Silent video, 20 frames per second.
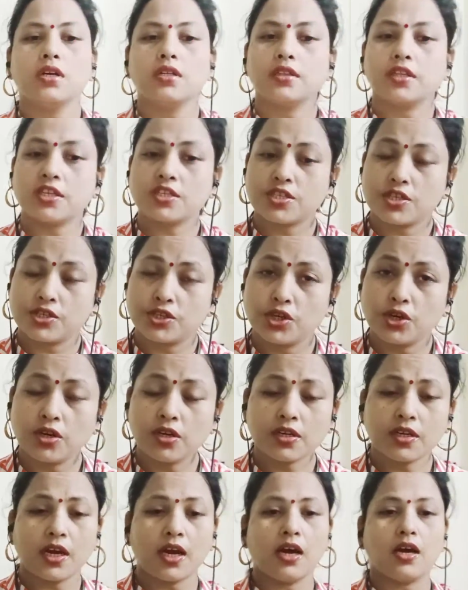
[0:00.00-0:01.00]
the
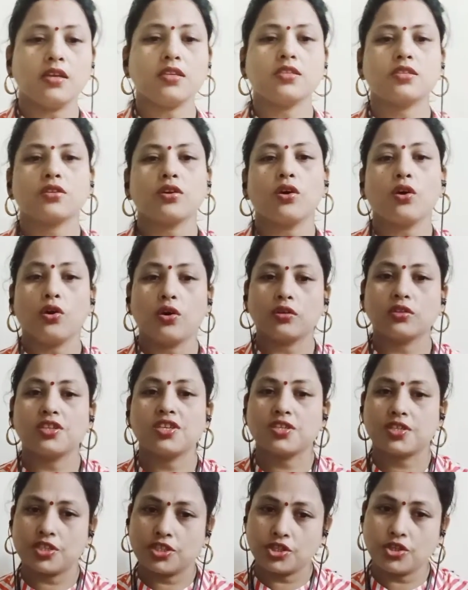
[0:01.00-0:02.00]
scheduled caste or the
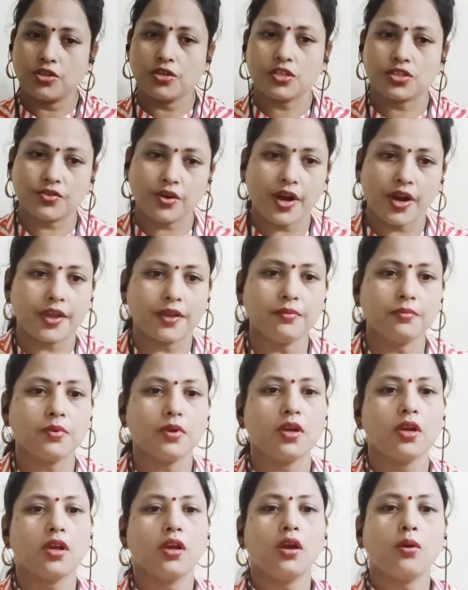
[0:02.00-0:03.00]
scheduled tribe
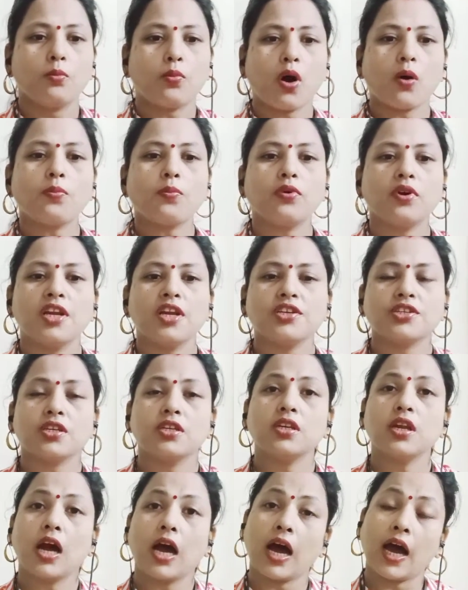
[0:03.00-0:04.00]
population
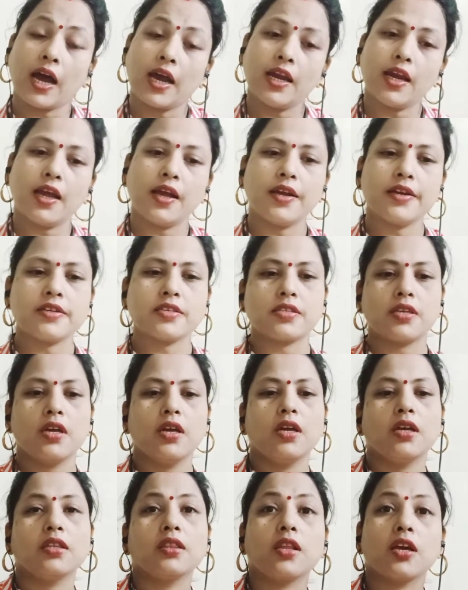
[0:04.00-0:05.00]
highlights
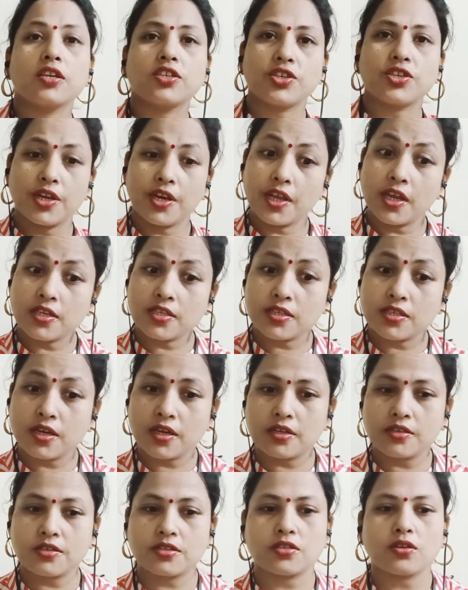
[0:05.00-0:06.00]
the
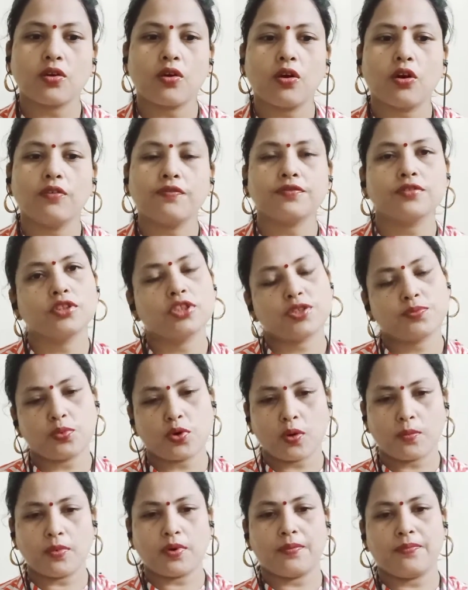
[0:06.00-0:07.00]
seriousness of this
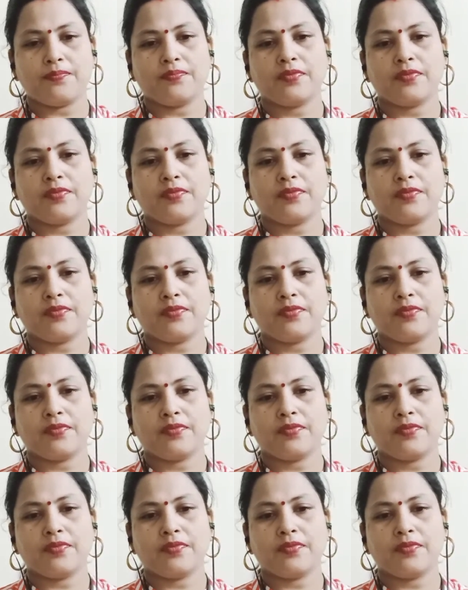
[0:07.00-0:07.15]
problem.